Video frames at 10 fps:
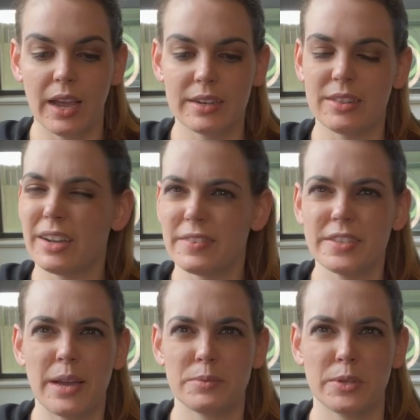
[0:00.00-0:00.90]
And a lot of
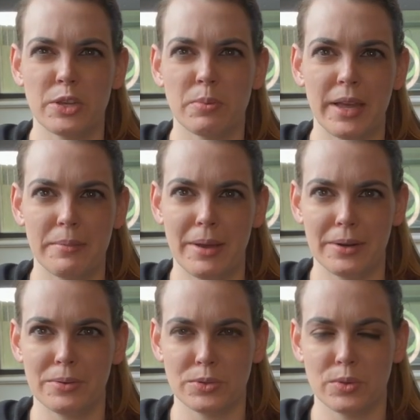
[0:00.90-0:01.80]
times when you apply to
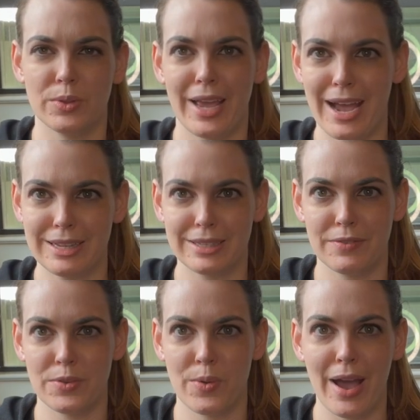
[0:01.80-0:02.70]
medical school, they ask
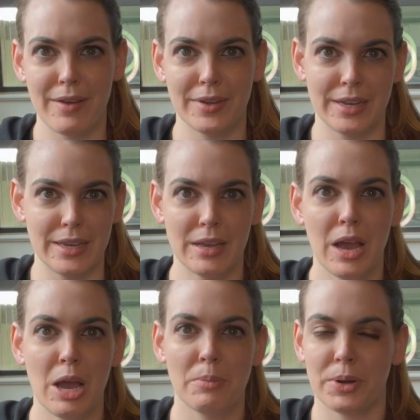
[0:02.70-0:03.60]
if you have any
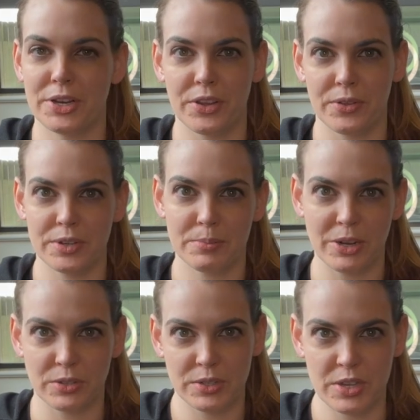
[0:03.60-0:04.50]
particular
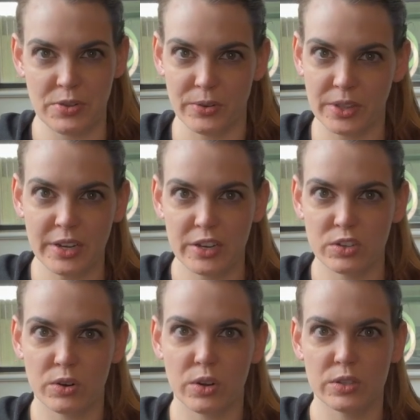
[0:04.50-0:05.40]
specialty you're leaning
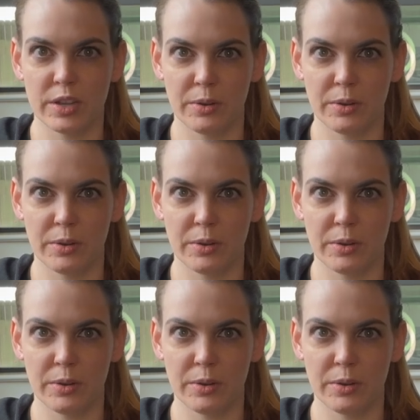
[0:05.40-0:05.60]
towards.